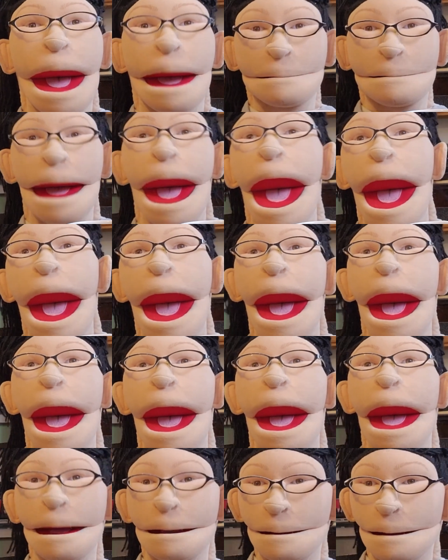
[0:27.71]
I
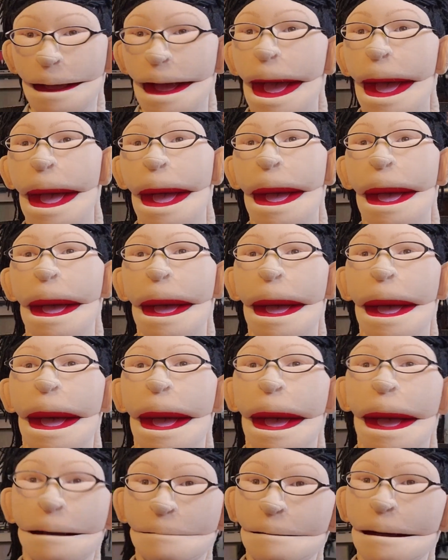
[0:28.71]
went,
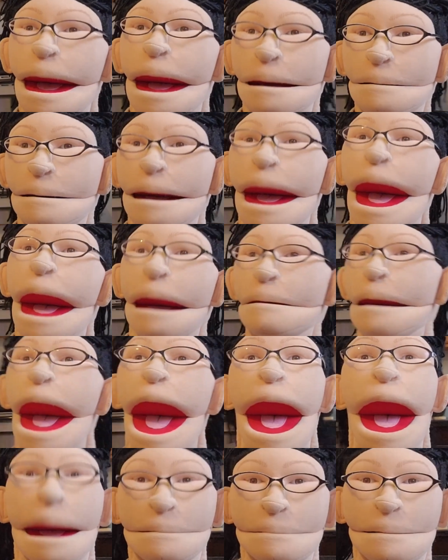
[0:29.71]
and it was
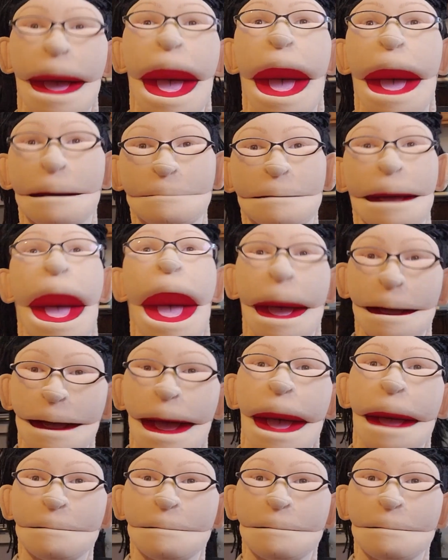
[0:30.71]
confusing, and there